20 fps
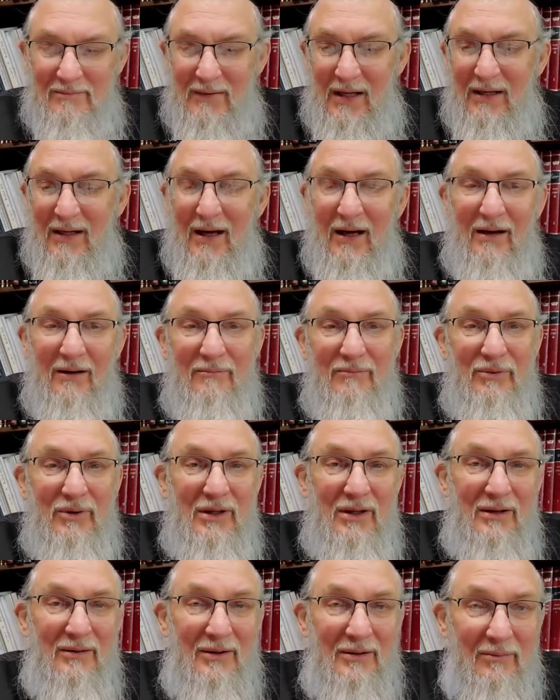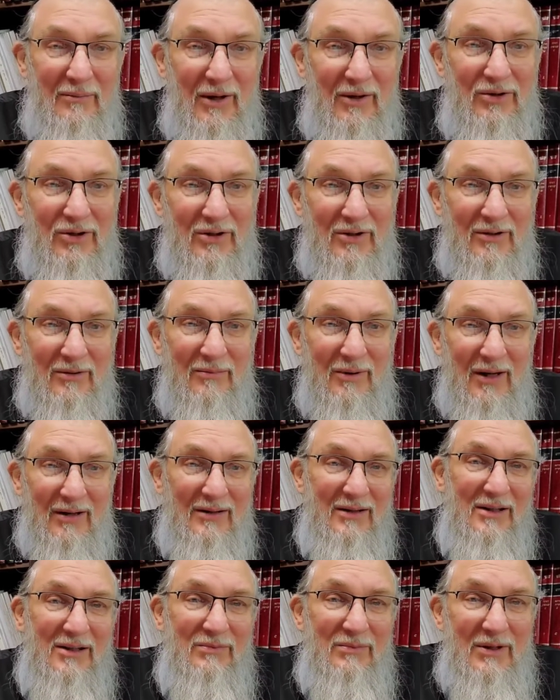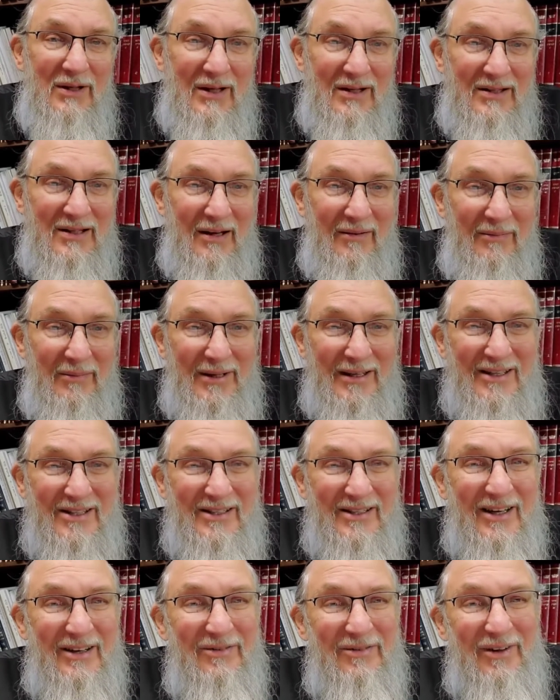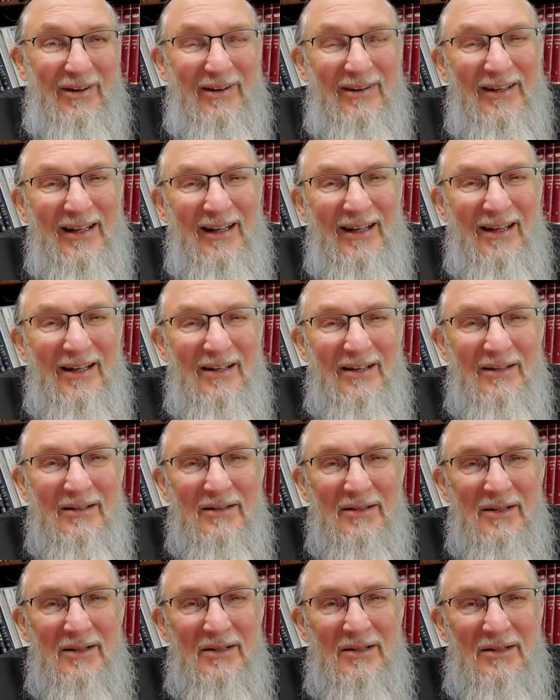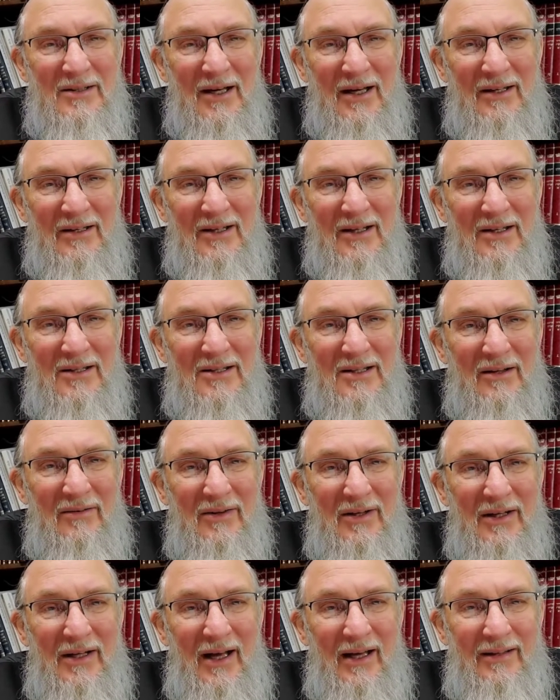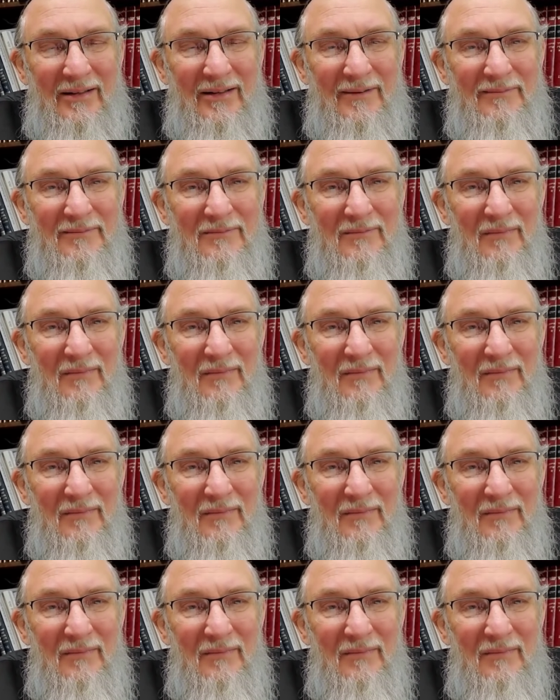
And I am pretty emotional about this because I've been a cipher since 1978.